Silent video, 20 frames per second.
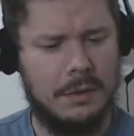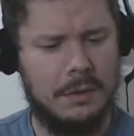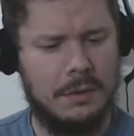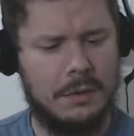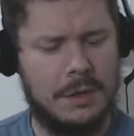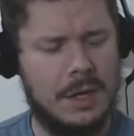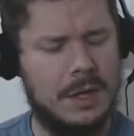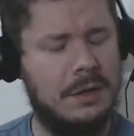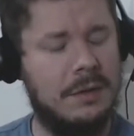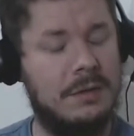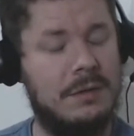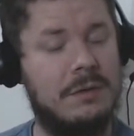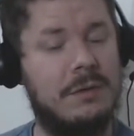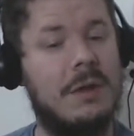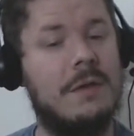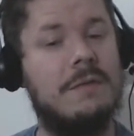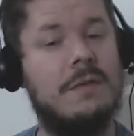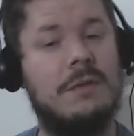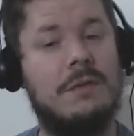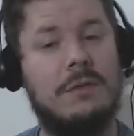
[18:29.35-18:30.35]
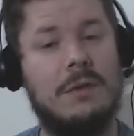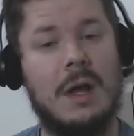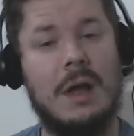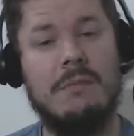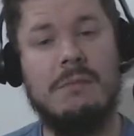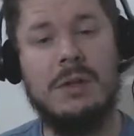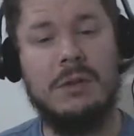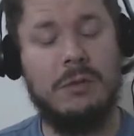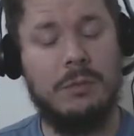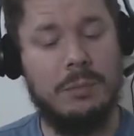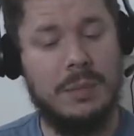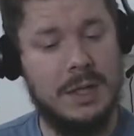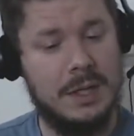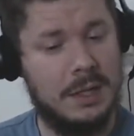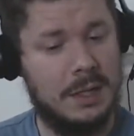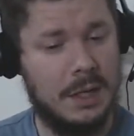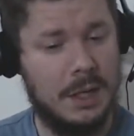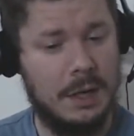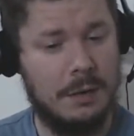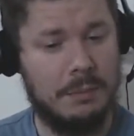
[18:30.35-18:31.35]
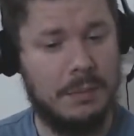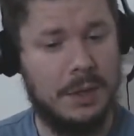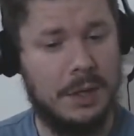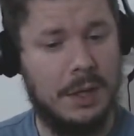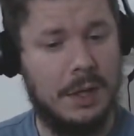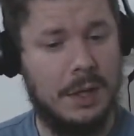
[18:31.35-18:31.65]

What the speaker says: Okay, Yosef, it's time to speak up.